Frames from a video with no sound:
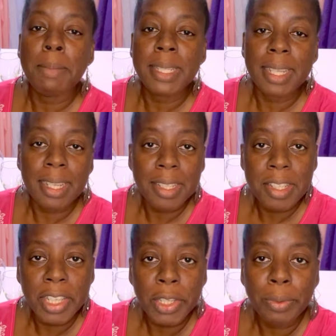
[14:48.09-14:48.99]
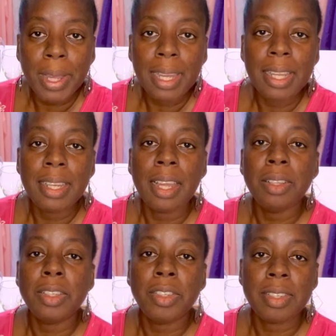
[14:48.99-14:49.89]
meticulously curated
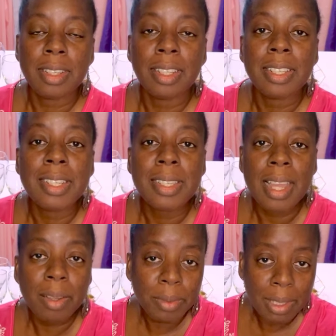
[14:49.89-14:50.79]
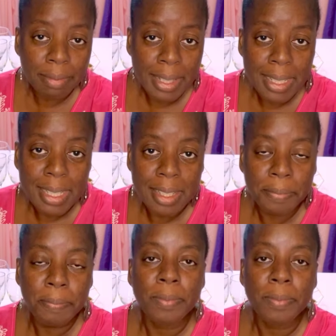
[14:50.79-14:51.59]
and logistically sound event,